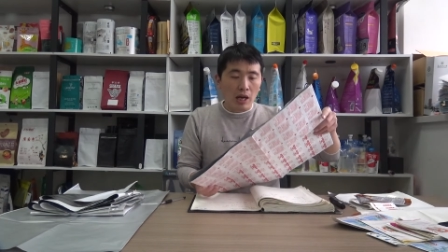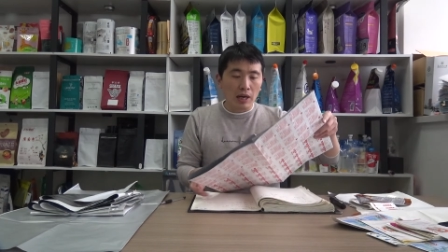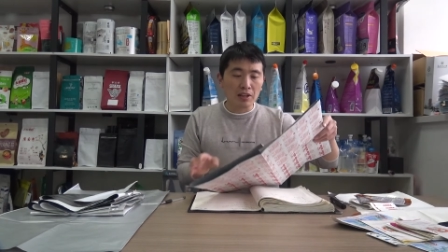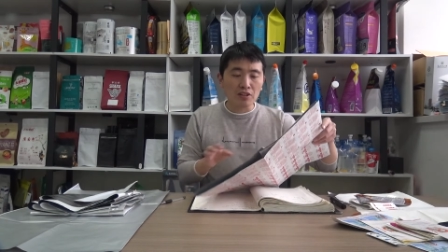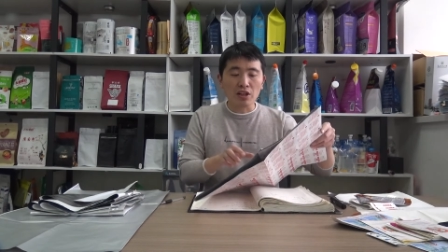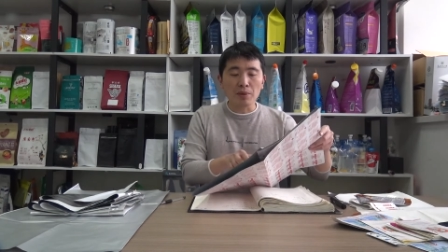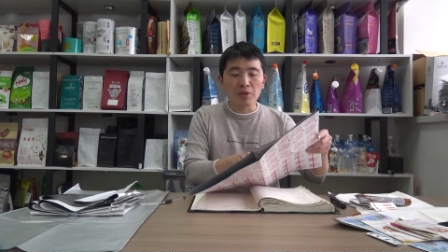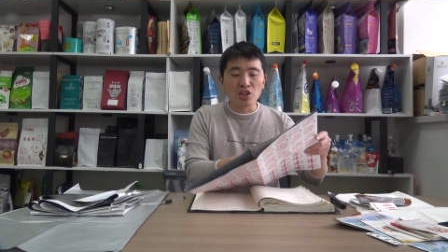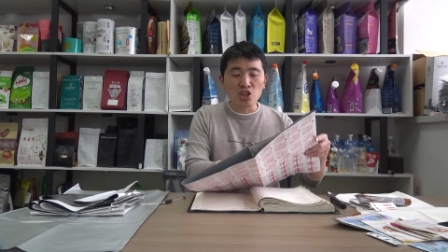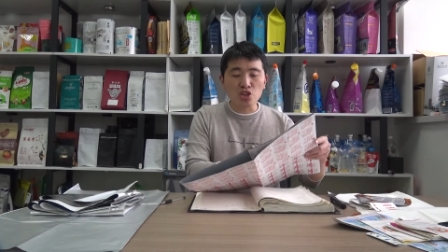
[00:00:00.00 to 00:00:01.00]
And the
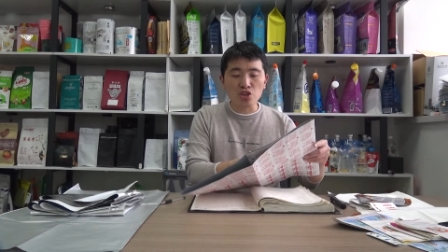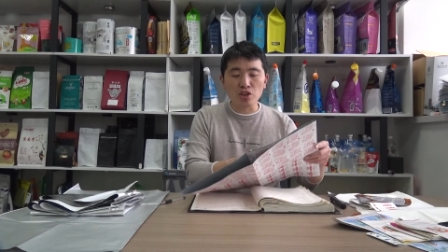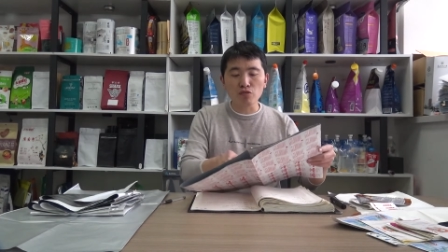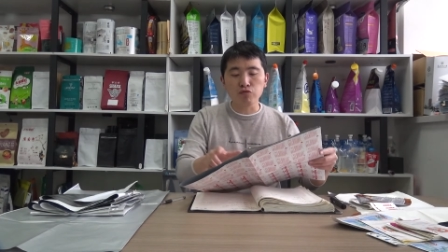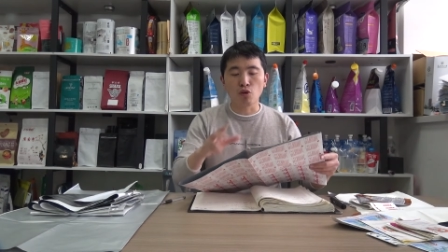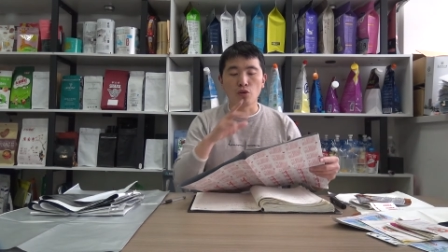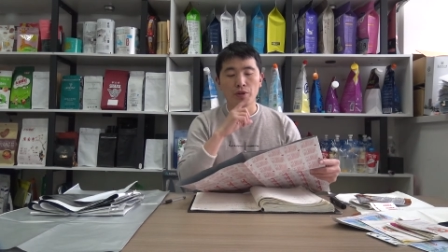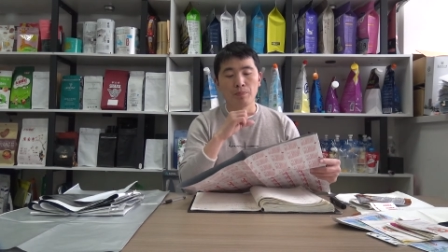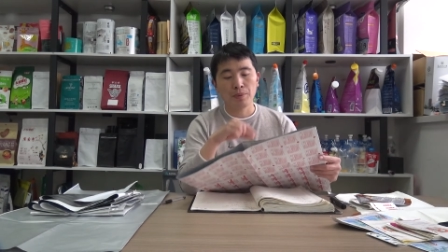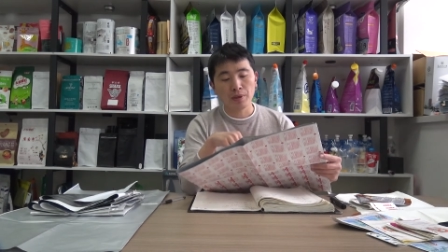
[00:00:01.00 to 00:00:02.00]
lamination for
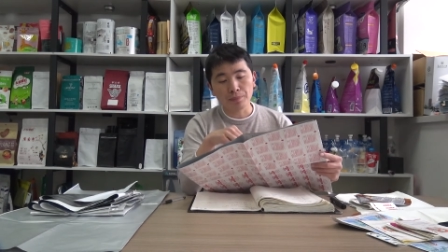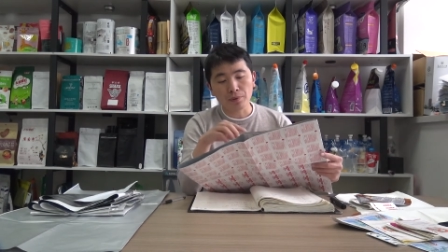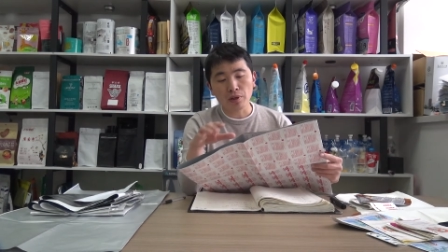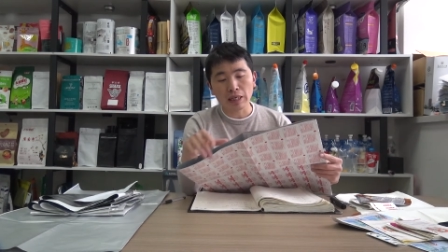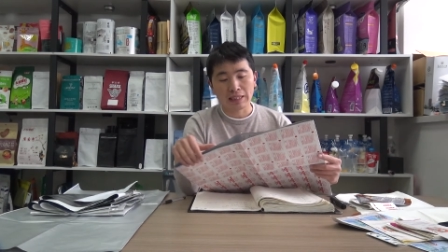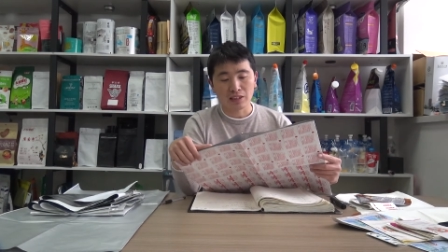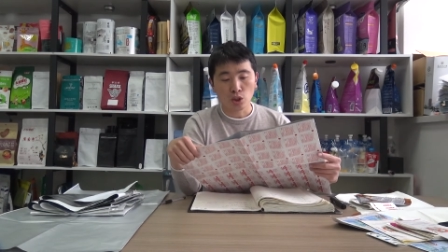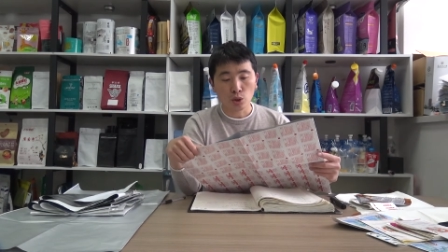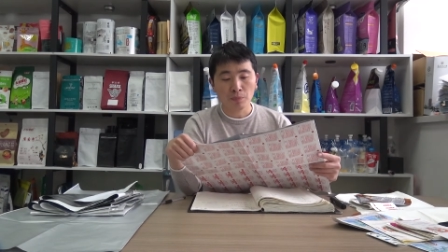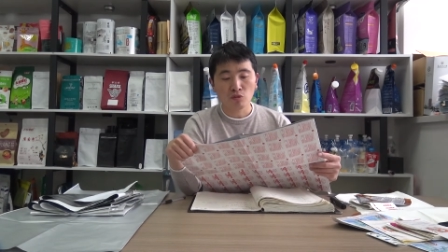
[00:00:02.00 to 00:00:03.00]
the paper and
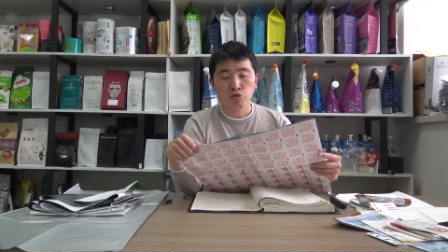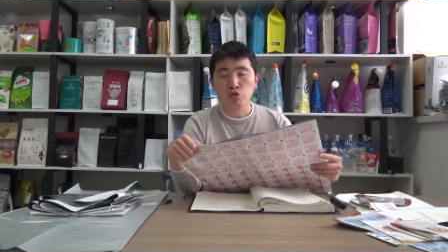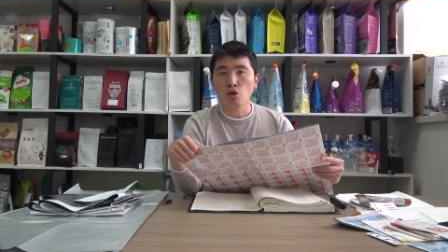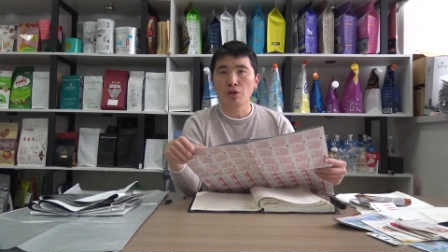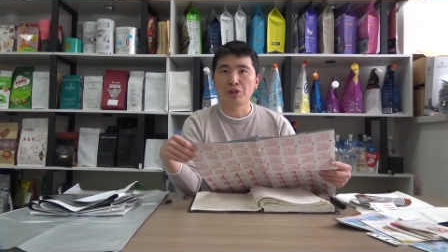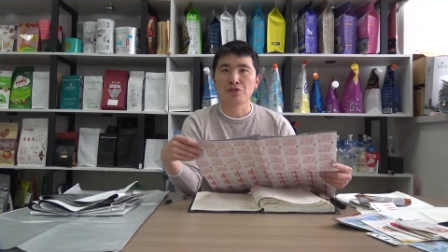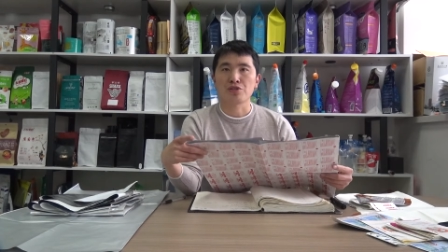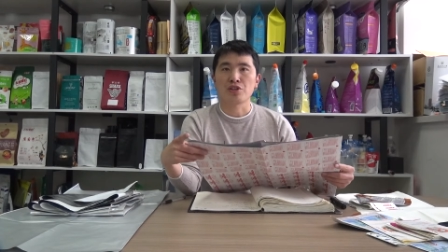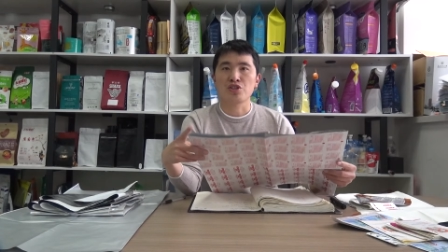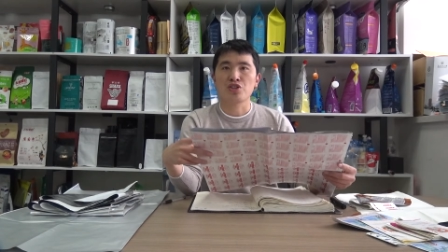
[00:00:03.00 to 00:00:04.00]
aluminum foil
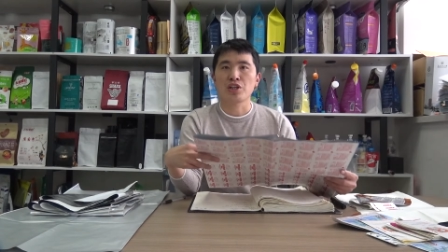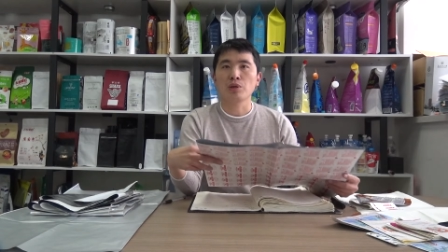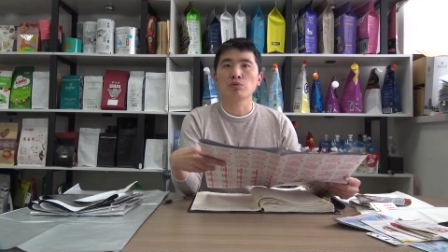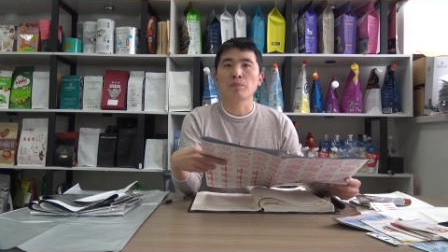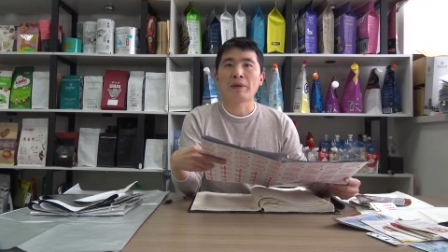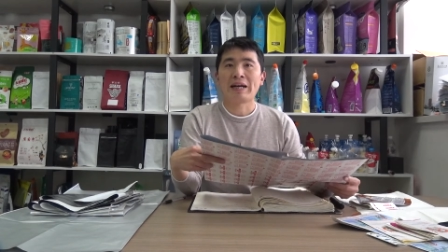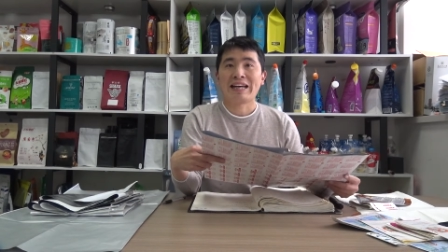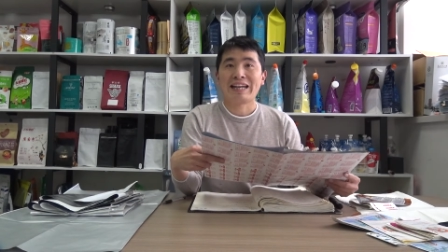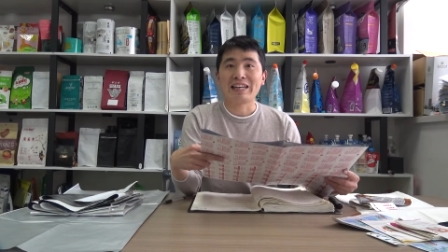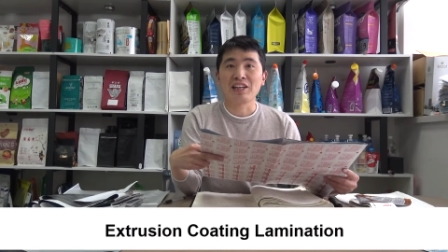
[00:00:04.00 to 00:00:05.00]
is achieved
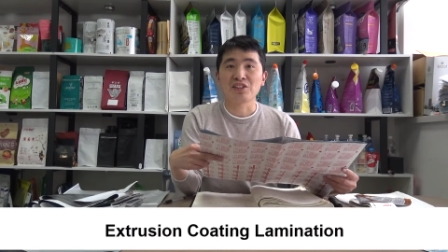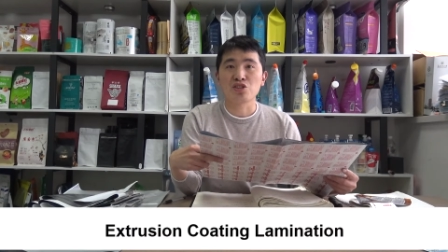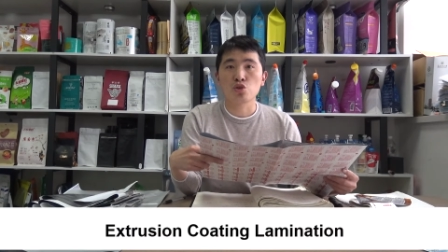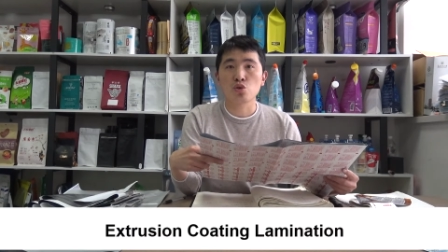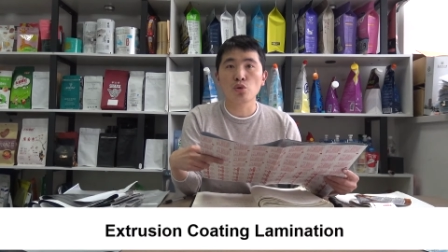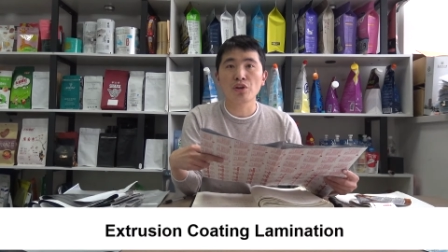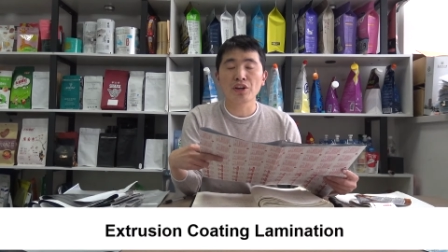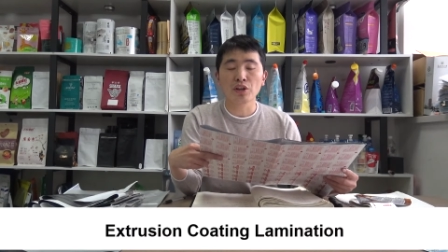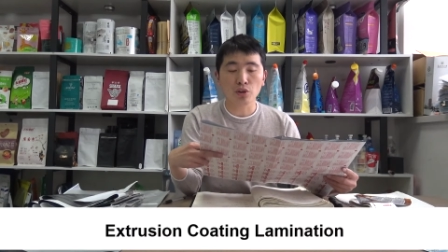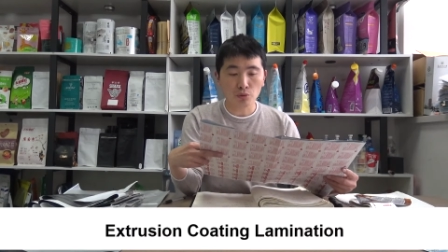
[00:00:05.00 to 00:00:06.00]
by
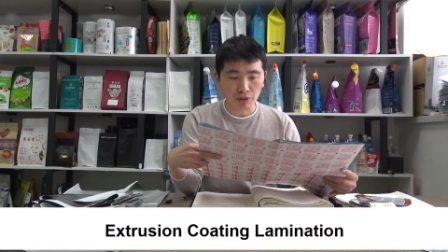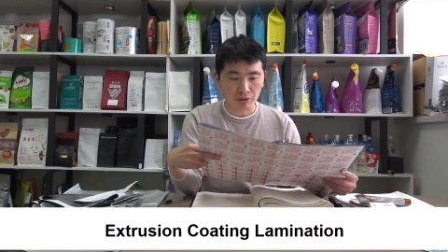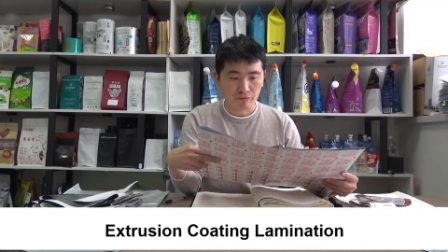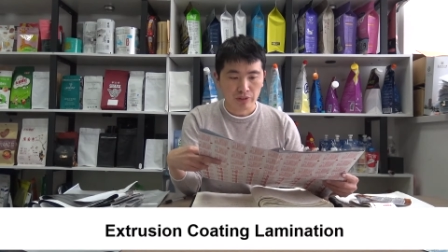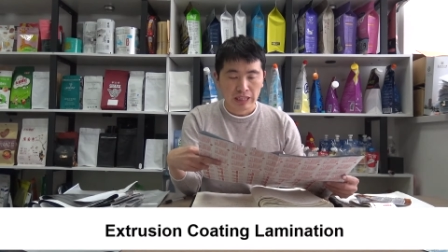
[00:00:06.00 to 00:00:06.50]
extruding coating.